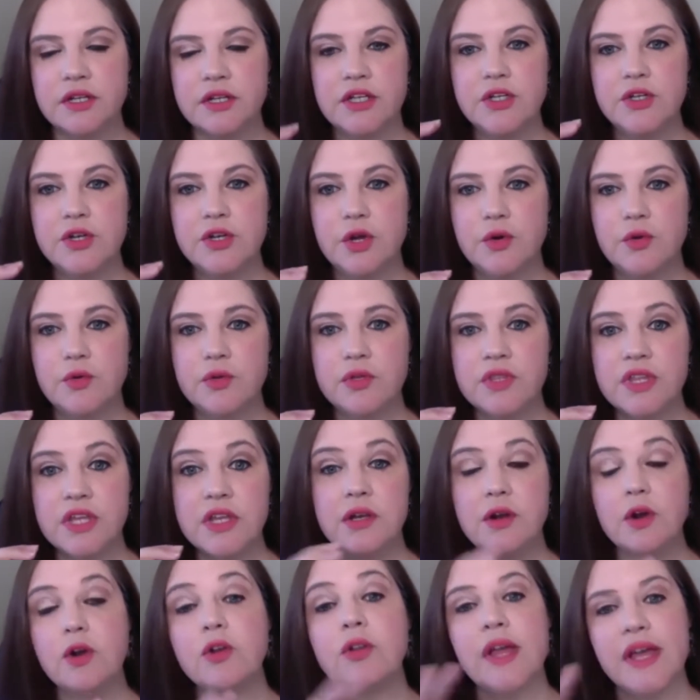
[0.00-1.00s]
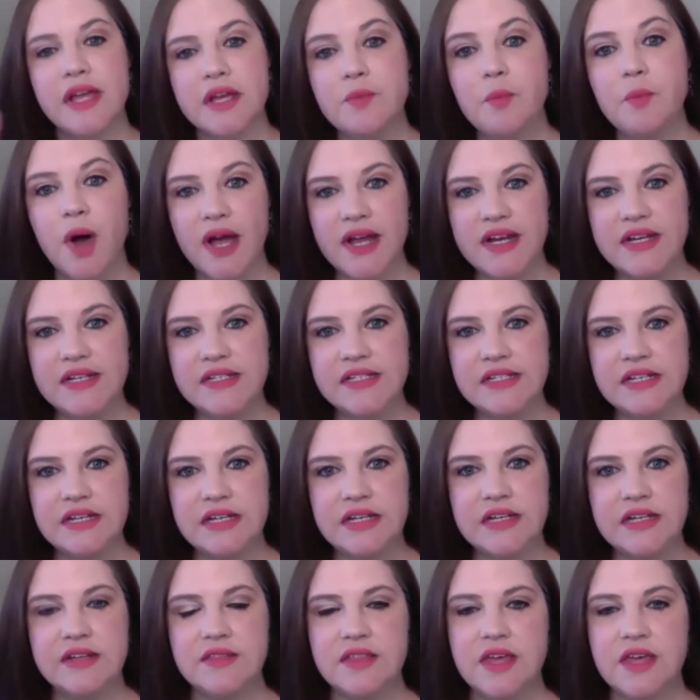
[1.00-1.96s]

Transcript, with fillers: you know, that are like-minded,